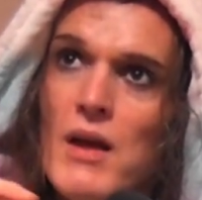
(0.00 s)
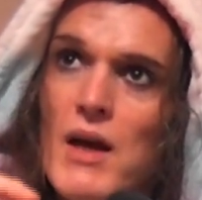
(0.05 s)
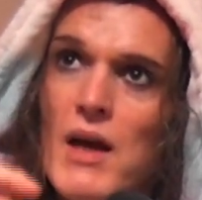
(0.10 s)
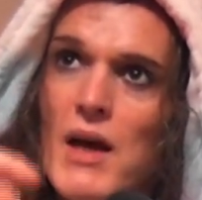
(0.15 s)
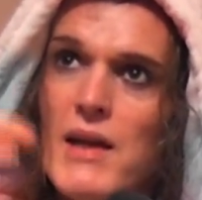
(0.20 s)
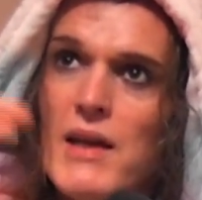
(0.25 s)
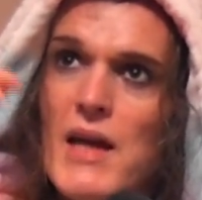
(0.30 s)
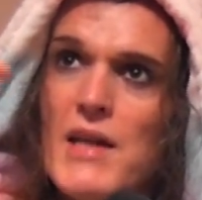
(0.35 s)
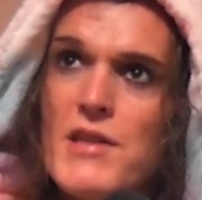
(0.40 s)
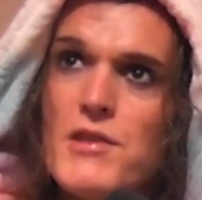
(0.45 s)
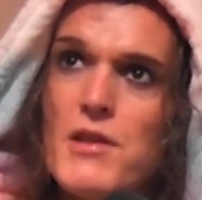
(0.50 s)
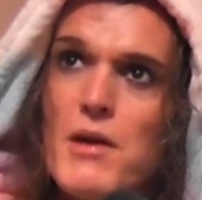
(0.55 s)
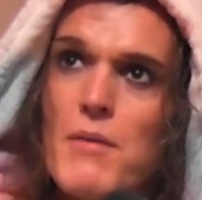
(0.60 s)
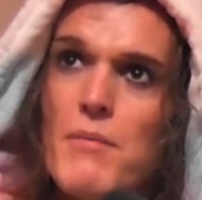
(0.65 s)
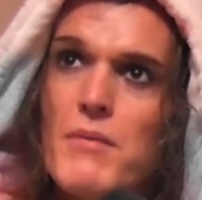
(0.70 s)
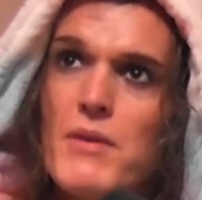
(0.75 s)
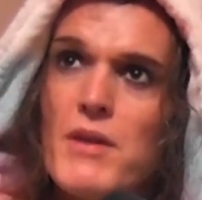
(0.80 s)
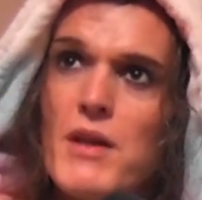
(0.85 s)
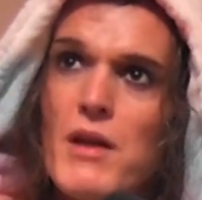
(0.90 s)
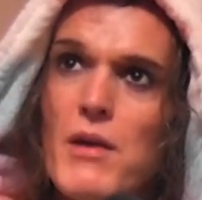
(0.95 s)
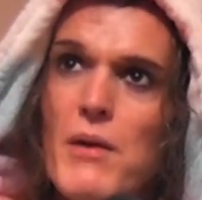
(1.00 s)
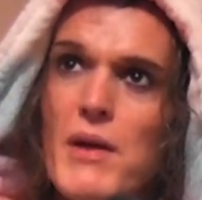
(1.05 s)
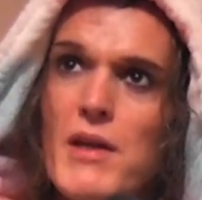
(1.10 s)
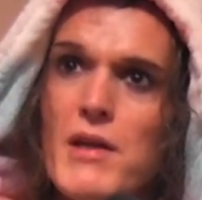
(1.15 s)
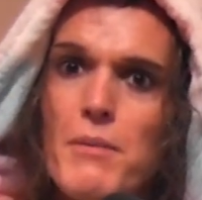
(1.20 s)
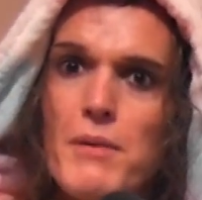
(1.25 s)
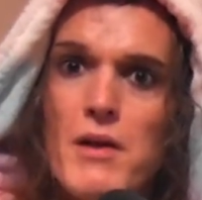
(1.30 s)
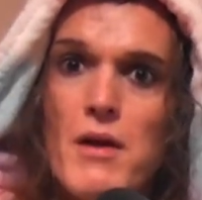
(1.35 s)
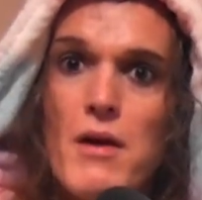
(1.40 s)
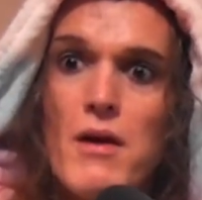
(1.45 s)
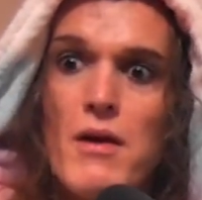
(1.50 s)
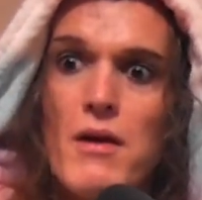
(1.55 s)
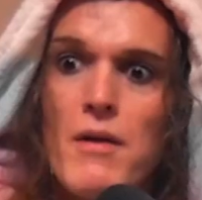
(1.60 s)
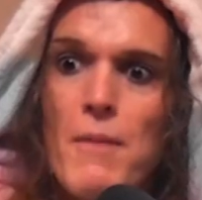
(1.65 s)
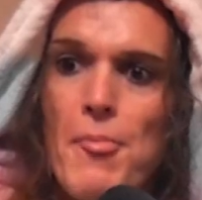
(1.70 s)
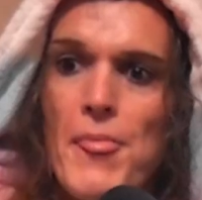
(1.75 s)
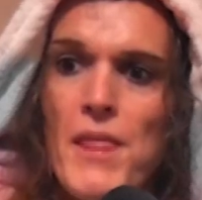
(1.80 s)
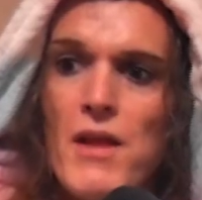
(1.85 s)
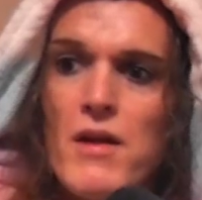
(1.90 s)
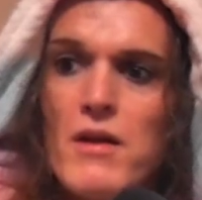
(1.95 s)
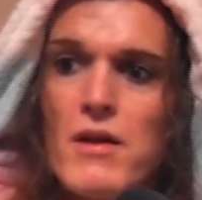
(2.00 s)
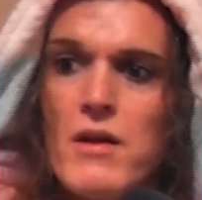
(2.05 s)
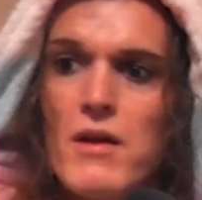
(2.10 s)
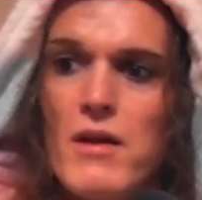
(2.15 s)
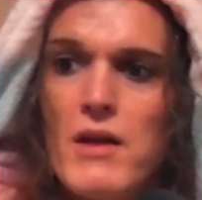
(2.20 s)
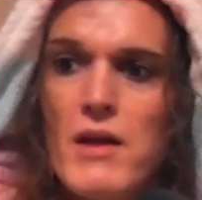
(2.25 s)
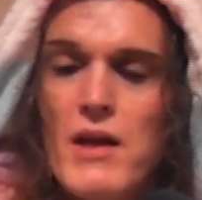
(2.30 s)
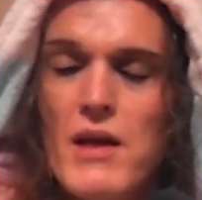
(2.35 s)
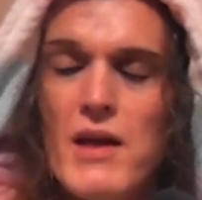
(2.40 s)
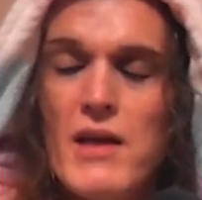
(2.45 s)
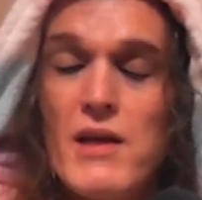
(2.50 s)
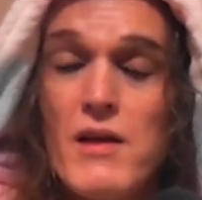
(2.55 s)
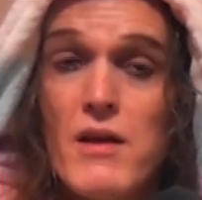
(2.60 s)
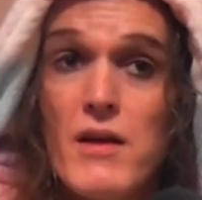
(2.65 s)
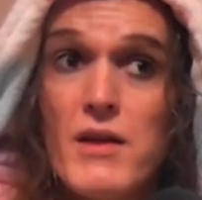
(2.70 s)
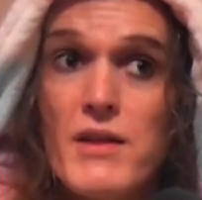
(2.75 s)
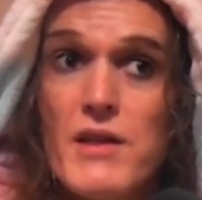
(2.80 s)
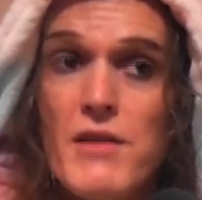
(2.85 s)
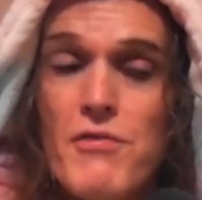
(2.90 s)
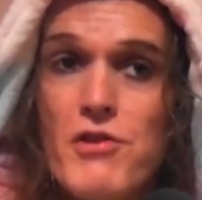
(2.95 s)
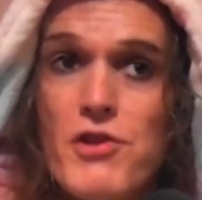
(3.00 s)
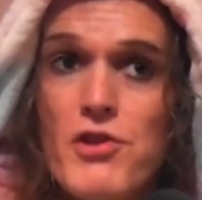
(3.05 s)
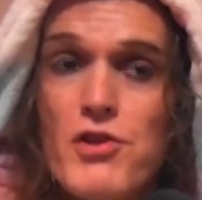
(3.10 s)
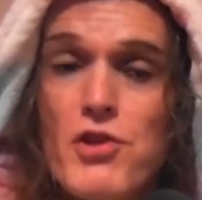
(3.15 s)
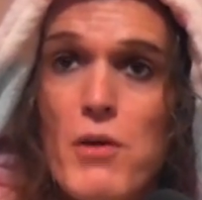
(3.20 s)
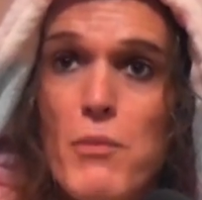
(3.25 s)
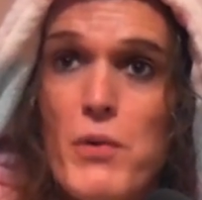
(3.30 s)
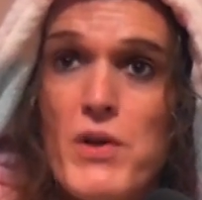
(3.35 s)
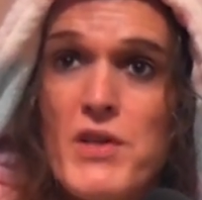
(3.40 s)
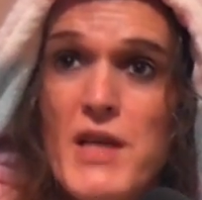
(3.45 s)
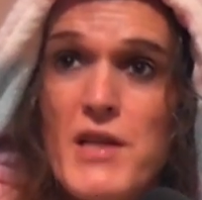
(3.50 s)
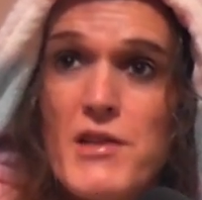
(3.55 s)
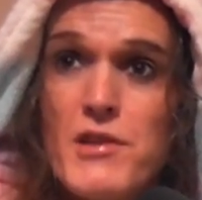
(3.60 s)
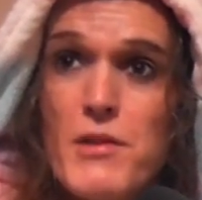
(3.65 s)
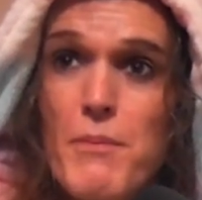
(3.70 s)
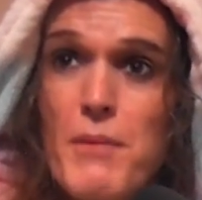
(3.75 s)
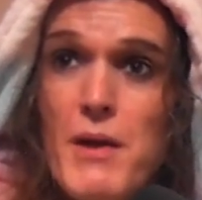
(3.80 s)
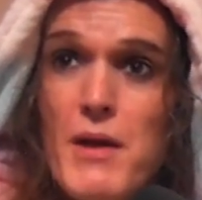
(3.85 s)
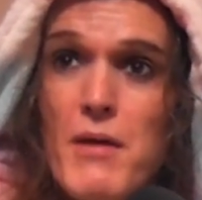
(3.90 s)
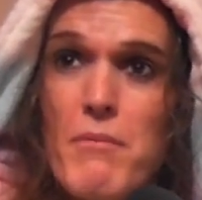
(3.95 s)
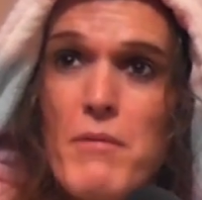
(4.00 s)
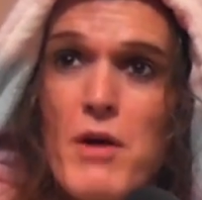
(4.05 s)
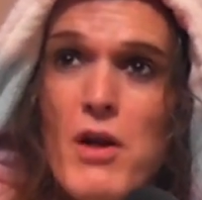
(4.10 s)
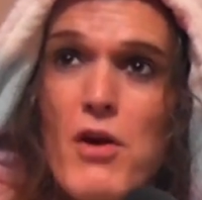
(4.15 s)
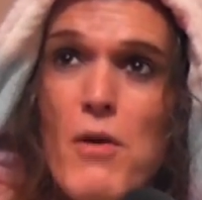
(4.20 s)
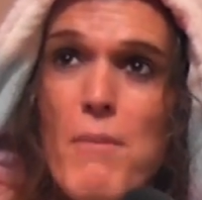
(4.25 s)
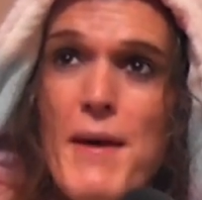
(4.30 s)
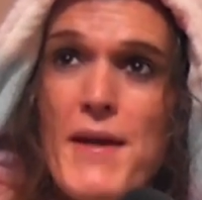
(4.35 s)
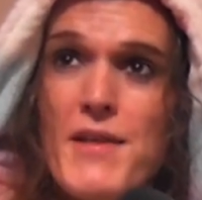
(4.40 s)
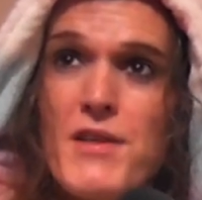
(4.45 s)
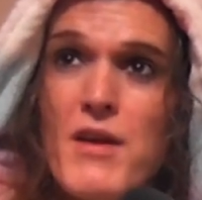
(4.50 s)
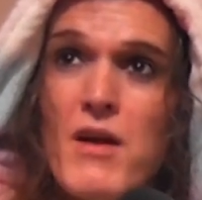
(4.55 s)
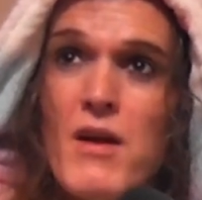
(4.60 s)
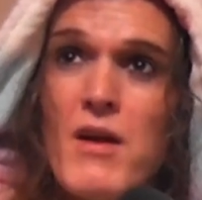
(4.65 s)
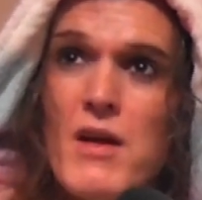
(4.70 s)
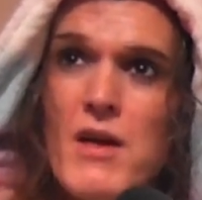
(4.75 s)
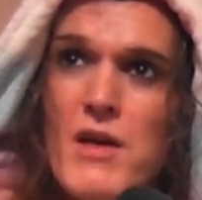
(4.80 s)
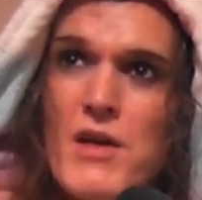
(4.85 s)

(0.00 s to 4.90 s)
and it ends up that you end up in like a different job, which ends up being a lot better.